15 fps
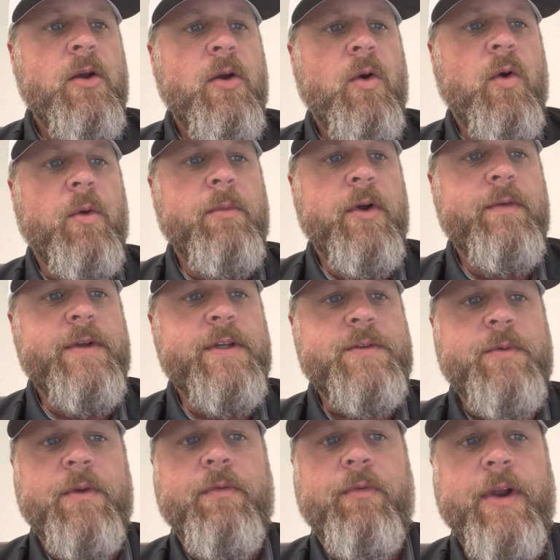or
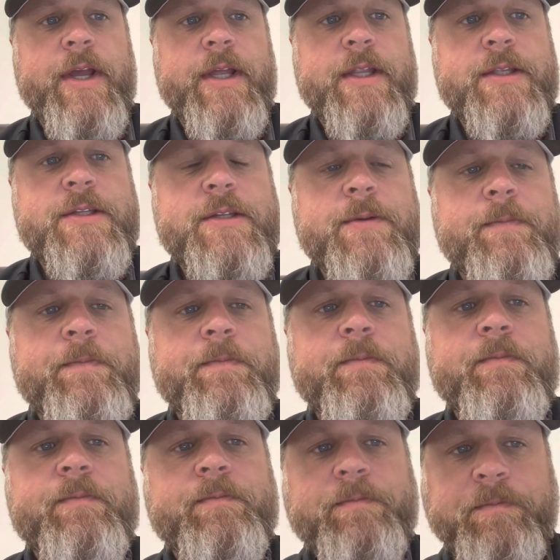movies with friends.
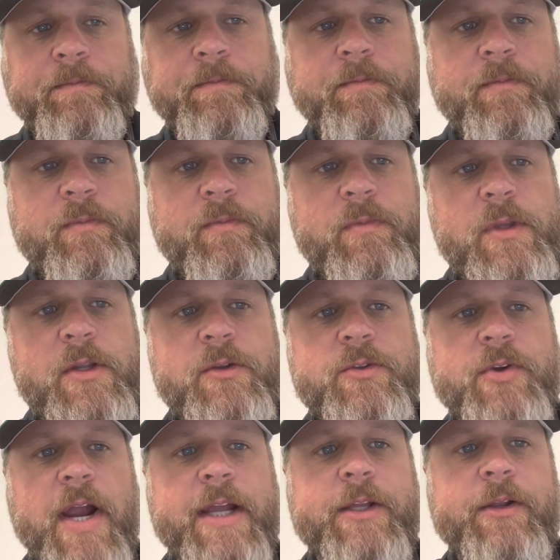
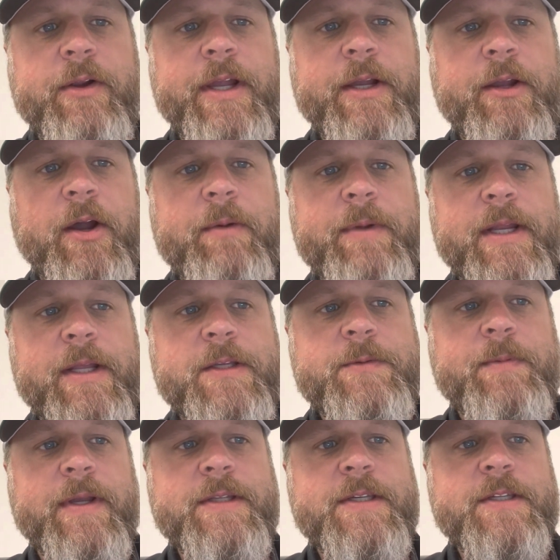Track your income and
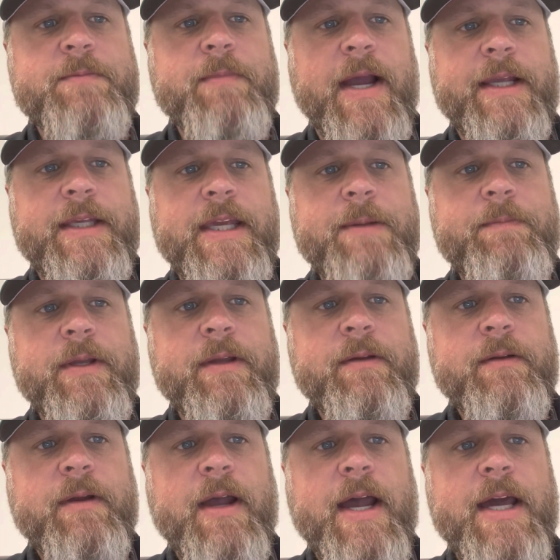expenses by
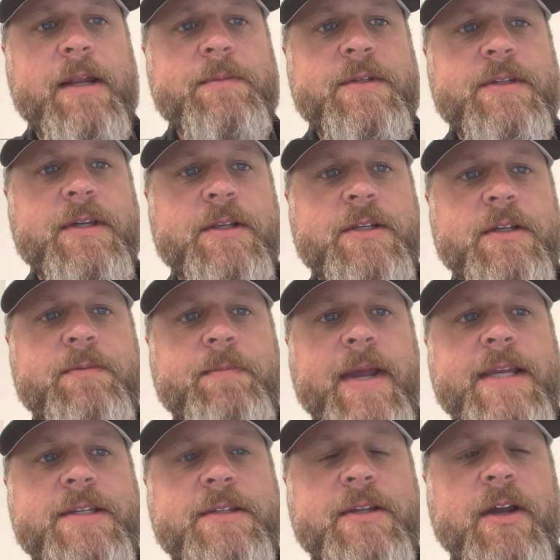keeping items such as
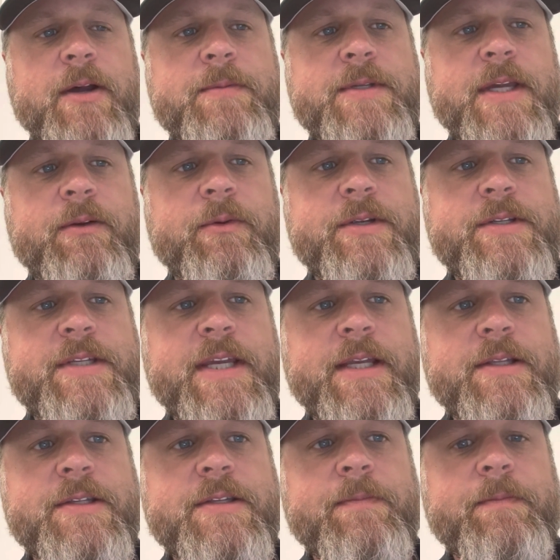pay stubs and
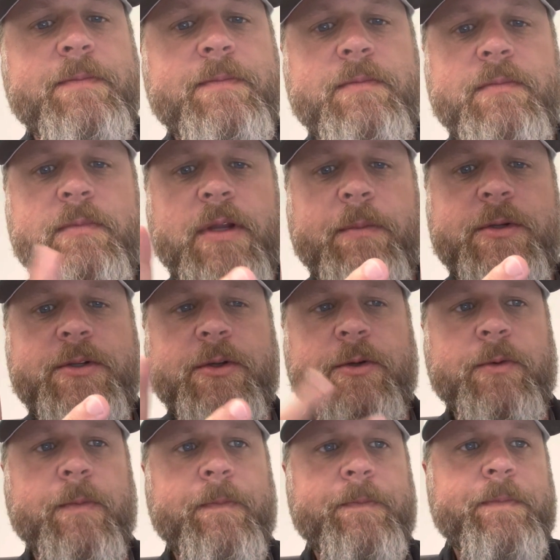receipts. Number
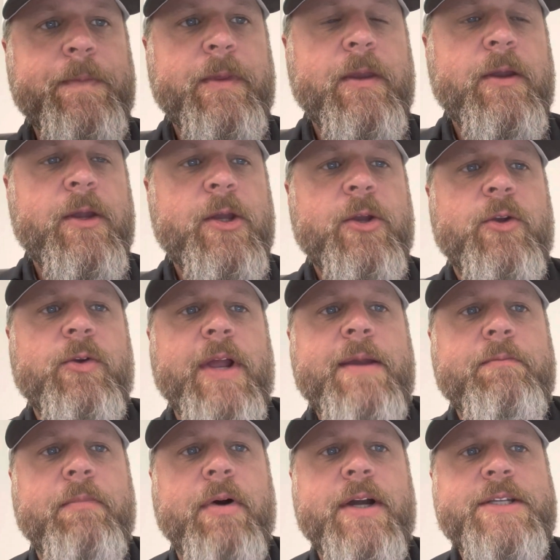2,
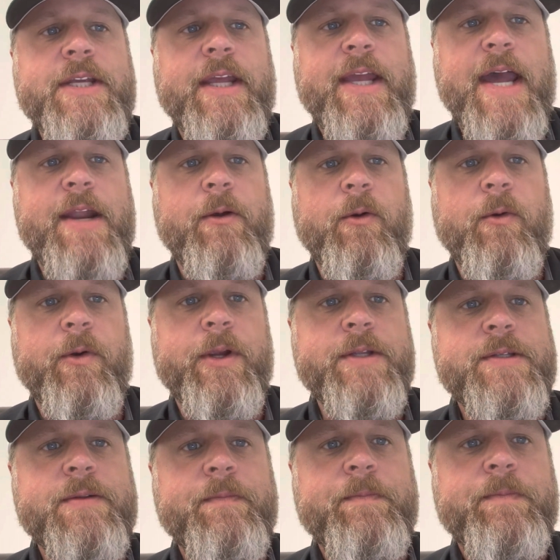create budget
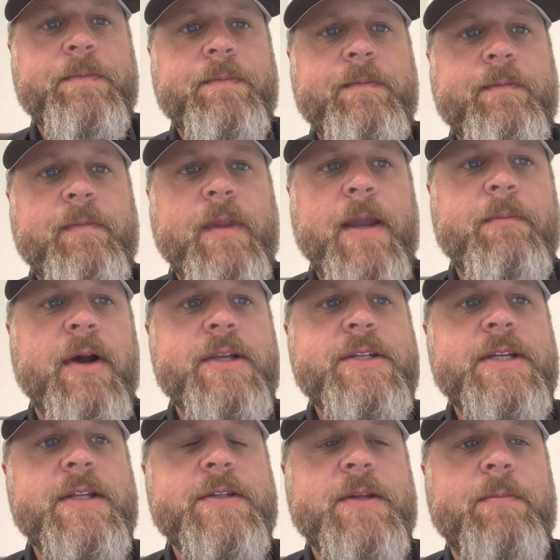categories. A
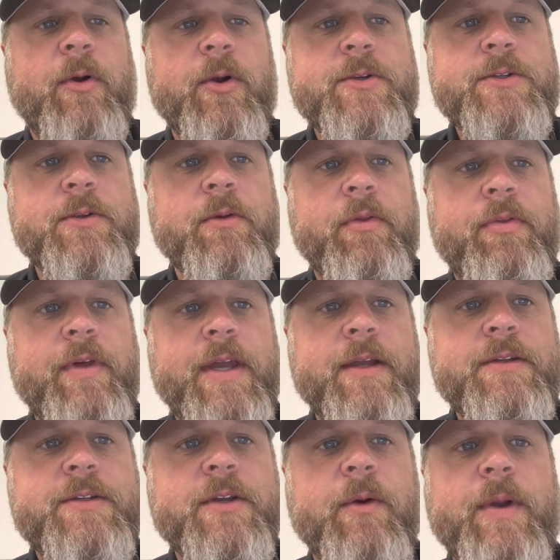budget is a personal
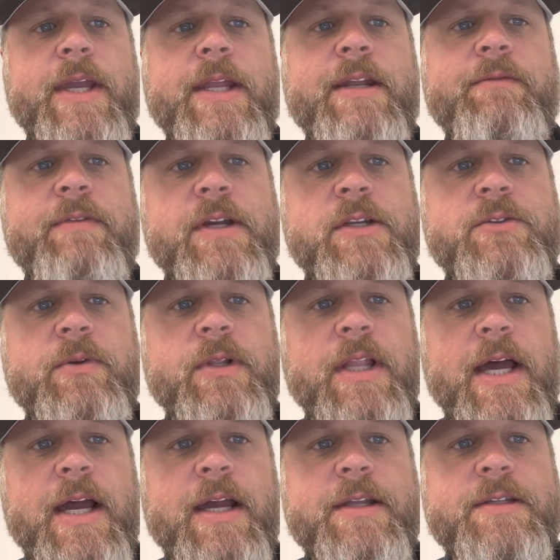thing, so
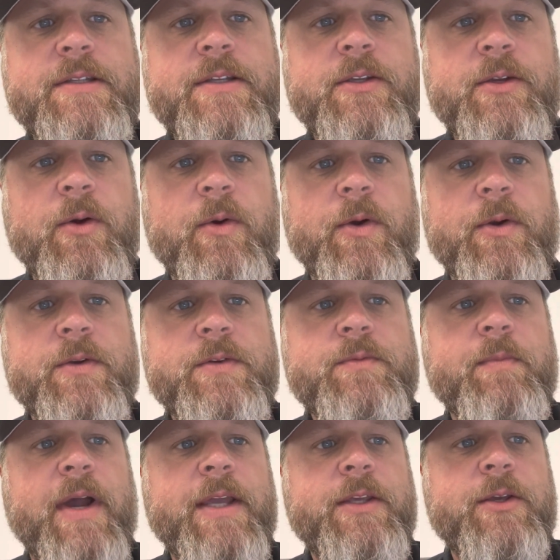individualize yours
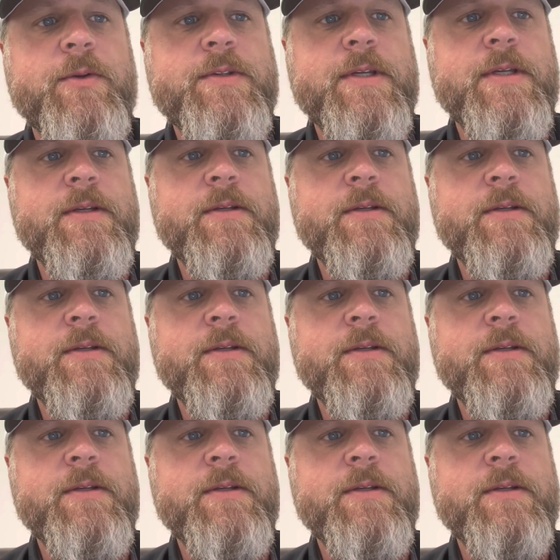by using